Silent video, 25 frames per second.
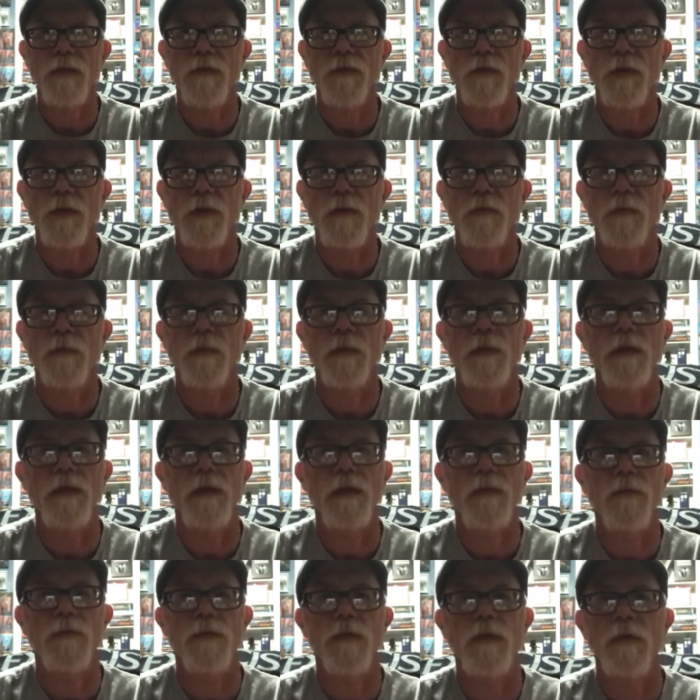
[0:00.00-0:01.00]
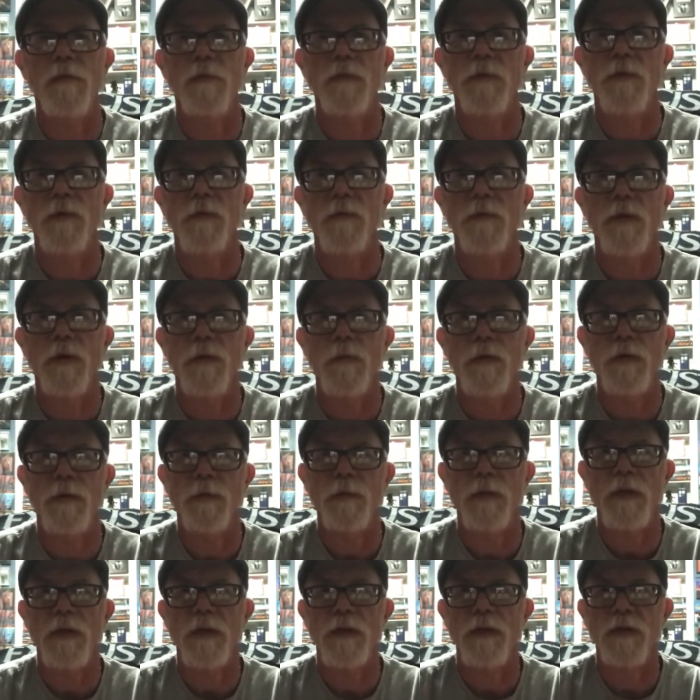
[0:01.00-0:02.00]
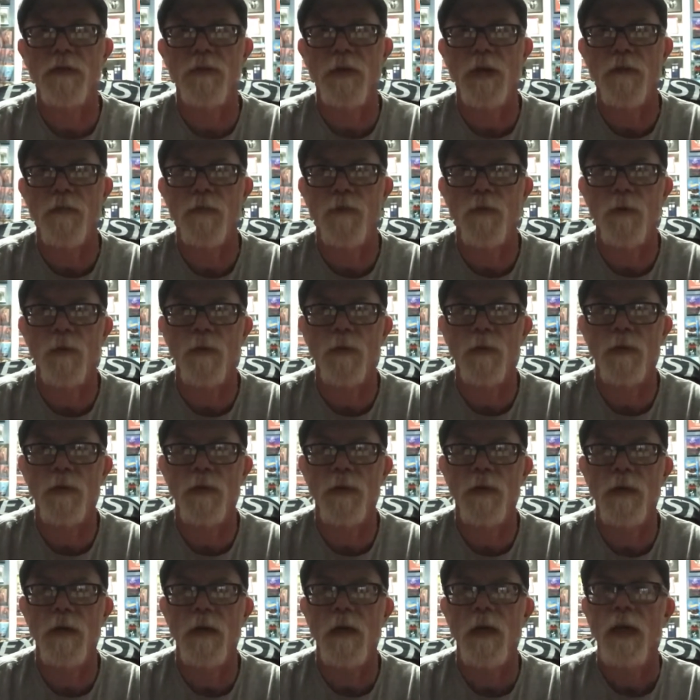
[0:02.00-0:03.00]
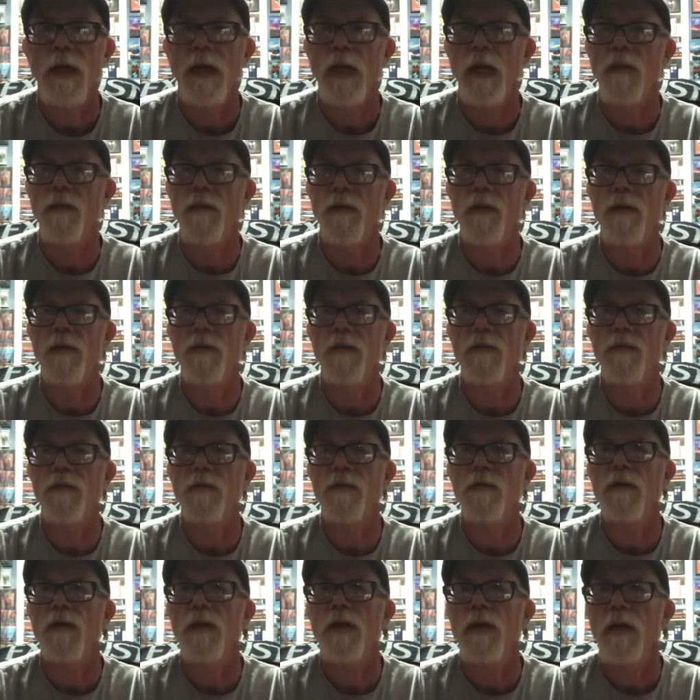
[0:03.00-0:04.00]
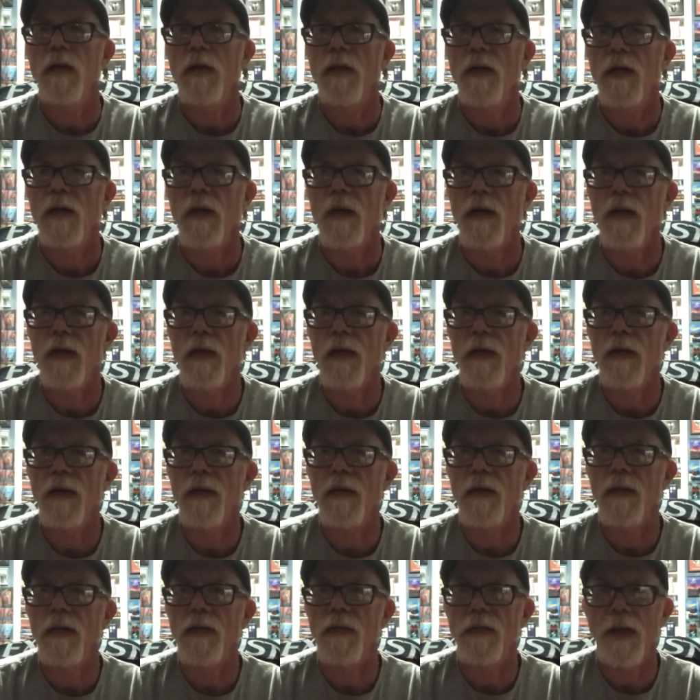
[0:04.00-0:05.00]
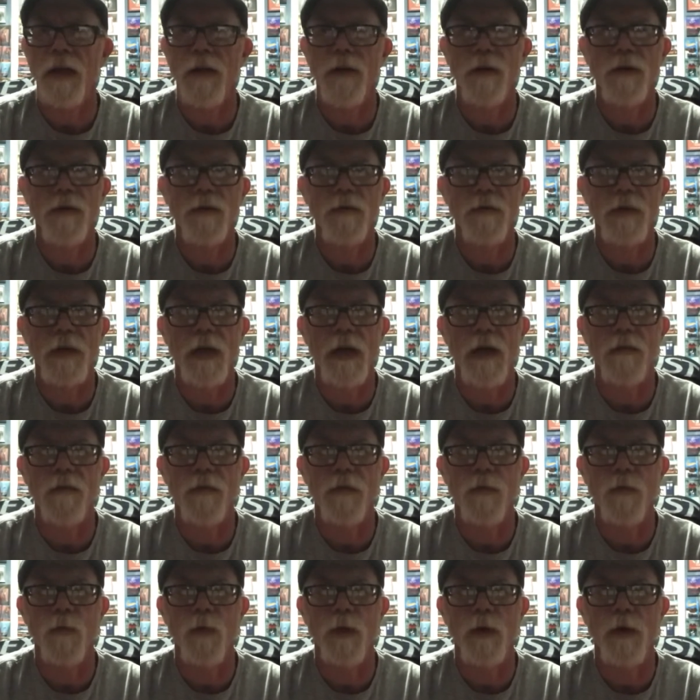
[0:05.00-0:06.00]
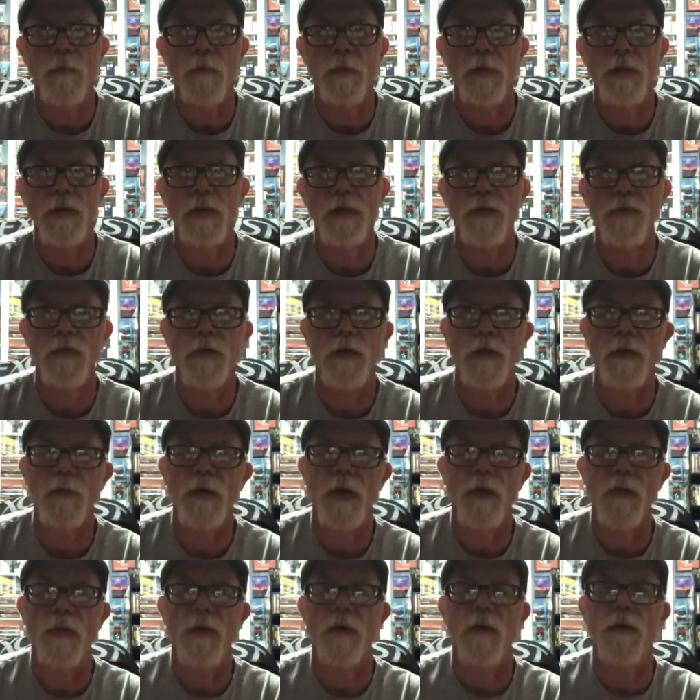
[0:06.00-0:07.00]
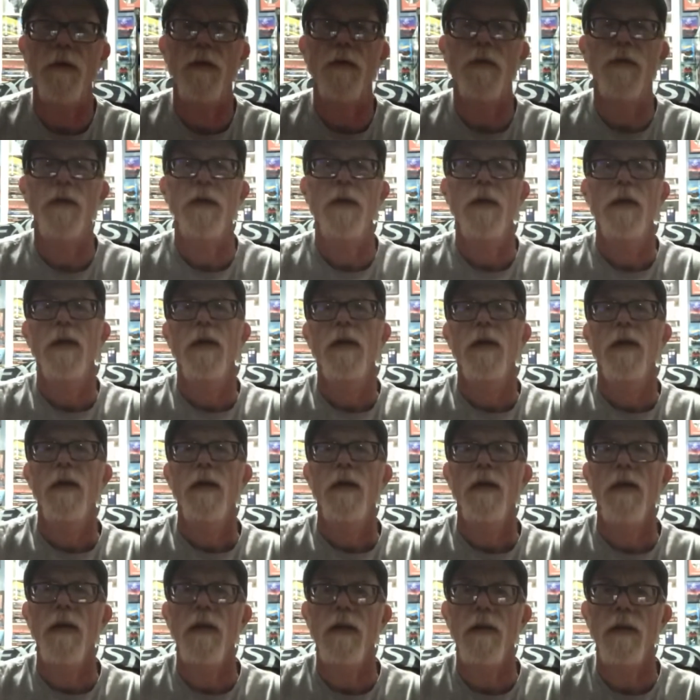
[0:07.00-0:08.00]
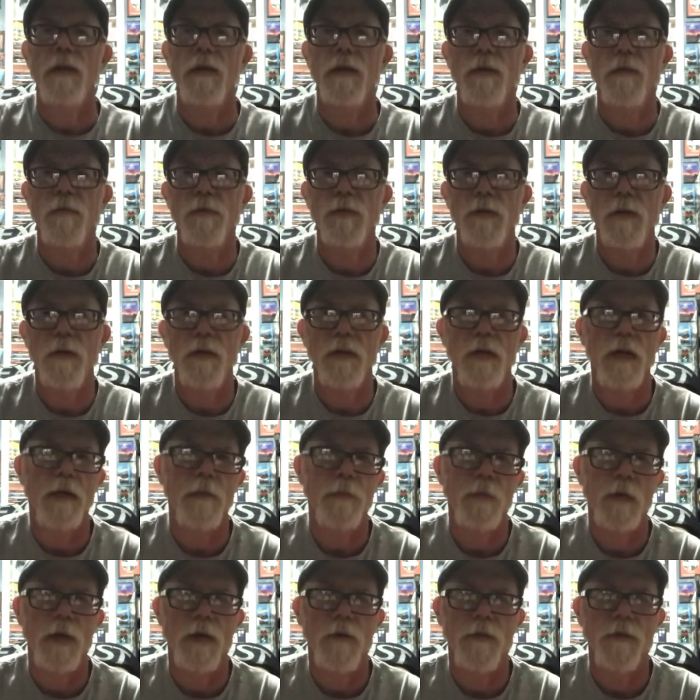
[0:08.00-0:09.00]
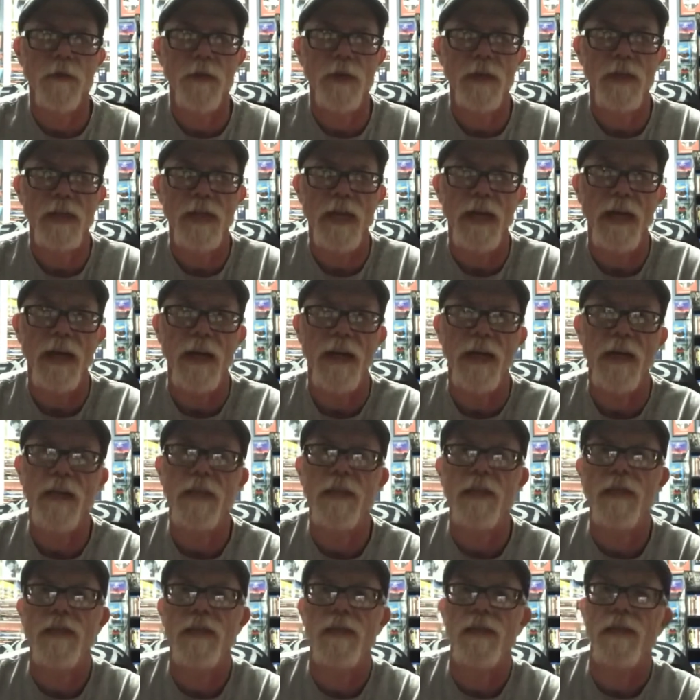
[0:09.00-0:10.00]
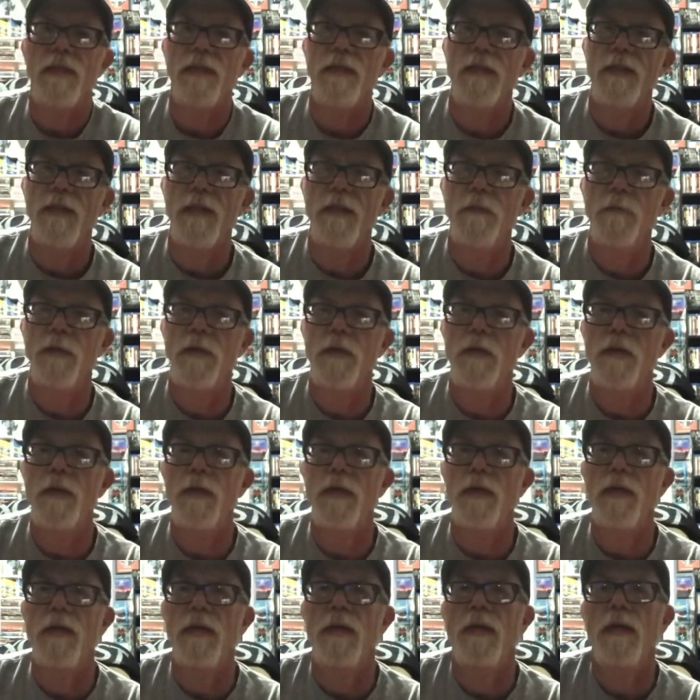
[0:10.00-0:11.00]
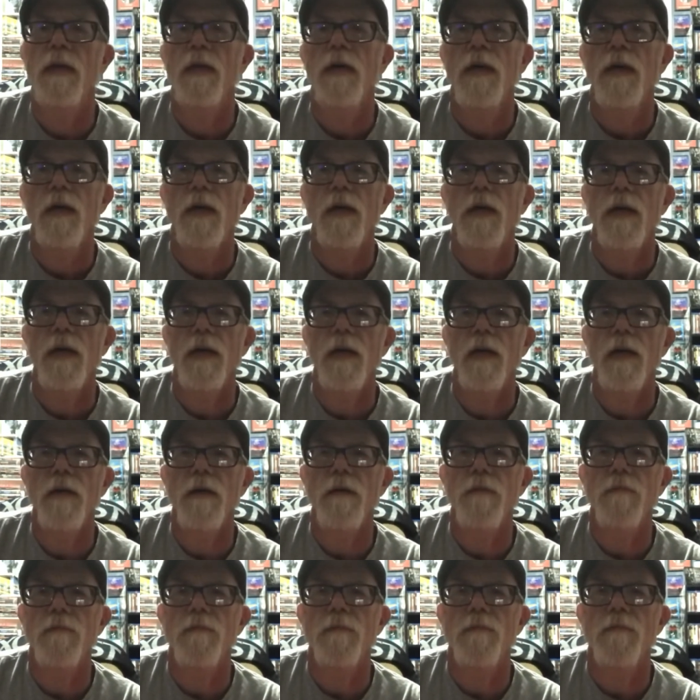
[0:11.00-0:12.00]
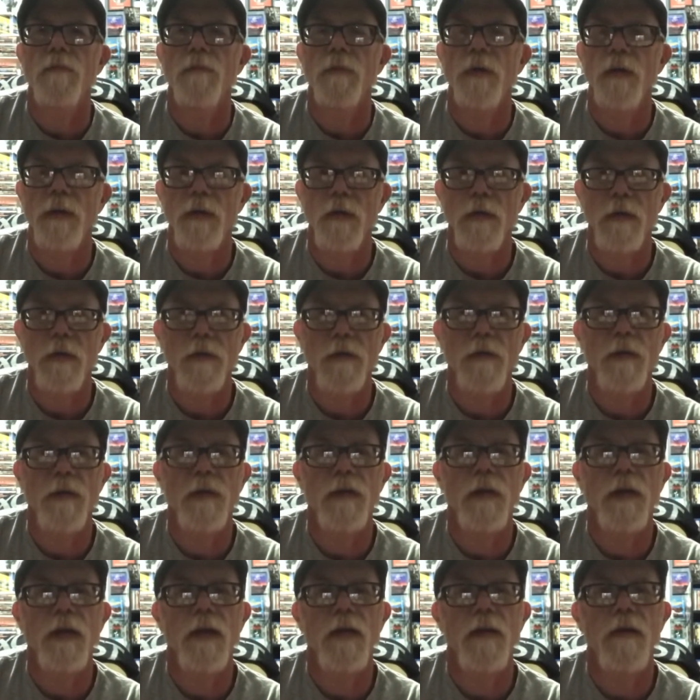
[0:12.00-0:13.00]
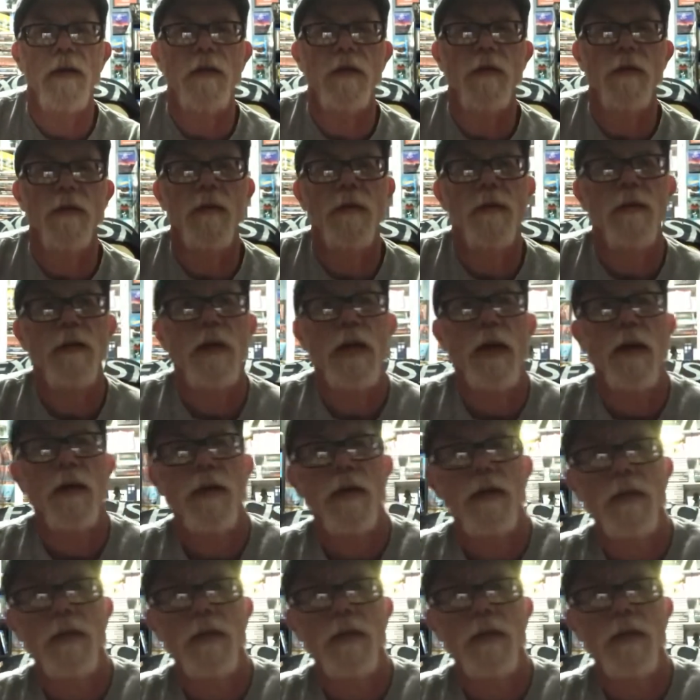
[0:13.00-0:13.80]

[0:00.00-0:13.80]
films, but this one he pretty much played it straightforward. You know, his character was kind of a wimp in this film, I thought. Clint was all the time covering his ass, it seemed like. But good character. Carrie